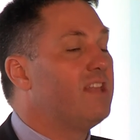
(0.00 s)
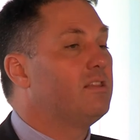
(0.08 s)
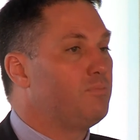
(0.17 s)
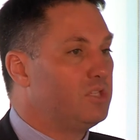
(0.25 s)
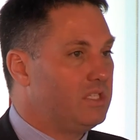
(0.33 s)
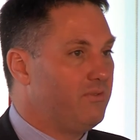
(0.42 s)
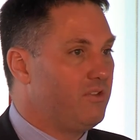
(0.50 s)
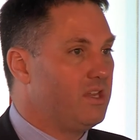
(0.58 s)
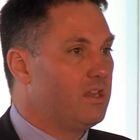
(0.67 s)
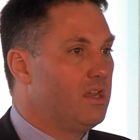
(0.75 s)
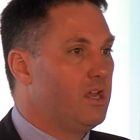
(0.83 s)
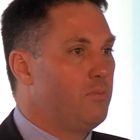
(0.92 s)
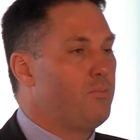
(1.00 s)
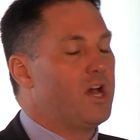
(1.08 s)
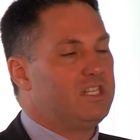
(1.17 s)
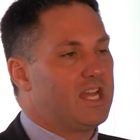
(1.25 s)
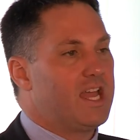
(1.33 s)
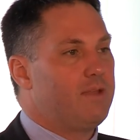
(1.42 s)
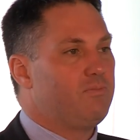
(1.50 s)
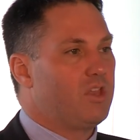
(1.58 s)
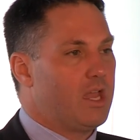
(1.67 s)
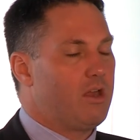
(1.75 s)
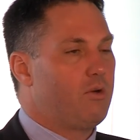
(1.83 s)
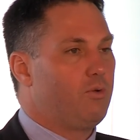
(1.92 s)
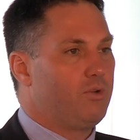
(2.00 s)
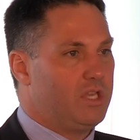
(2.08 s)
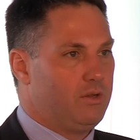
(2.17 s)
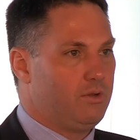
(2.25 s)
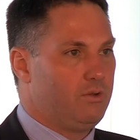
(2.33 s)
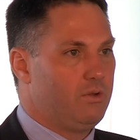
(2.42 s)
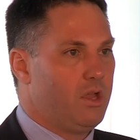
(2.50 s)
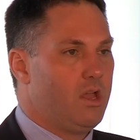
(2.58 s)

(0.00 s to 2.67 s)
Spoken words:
and the Pacific, by Dame Carol Kidu,